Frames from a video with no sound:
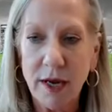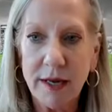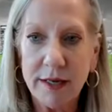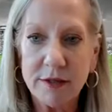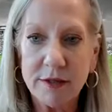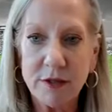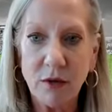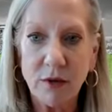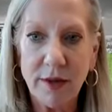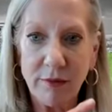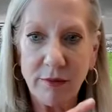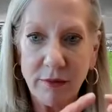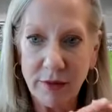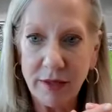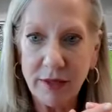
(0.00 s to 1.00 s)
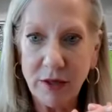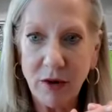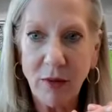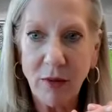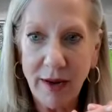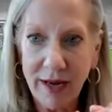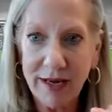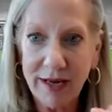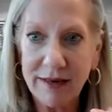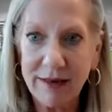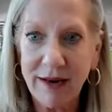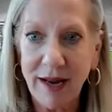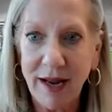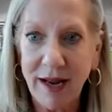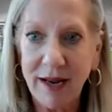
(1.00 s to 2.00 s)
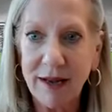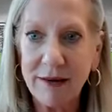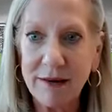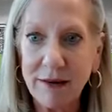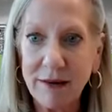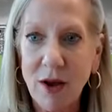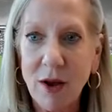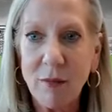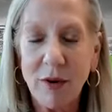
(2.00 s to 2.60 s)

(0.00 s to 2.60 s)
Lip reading: And so they really go hand in hand,